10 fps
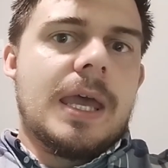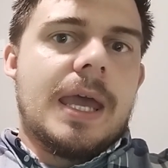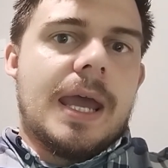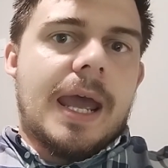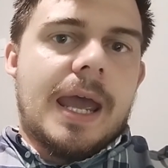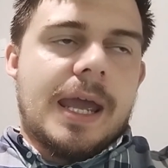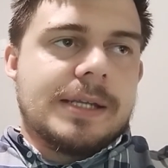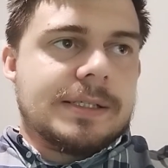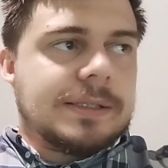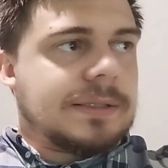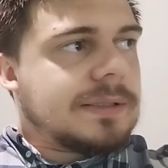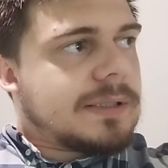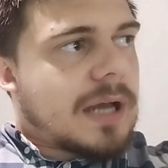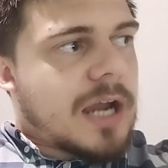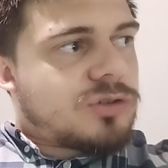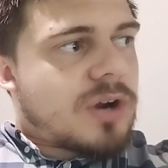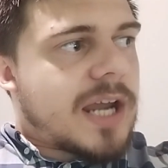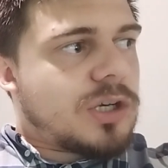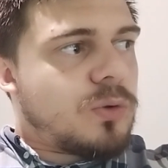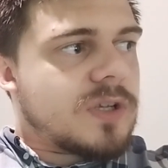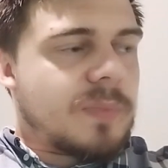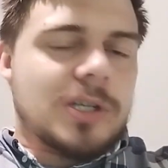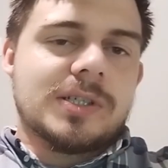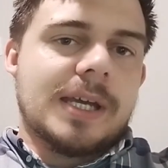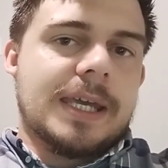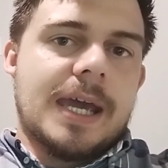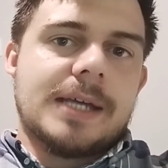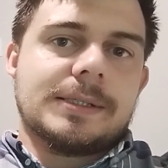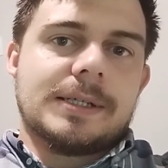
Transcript: and I try and do it as much as I can.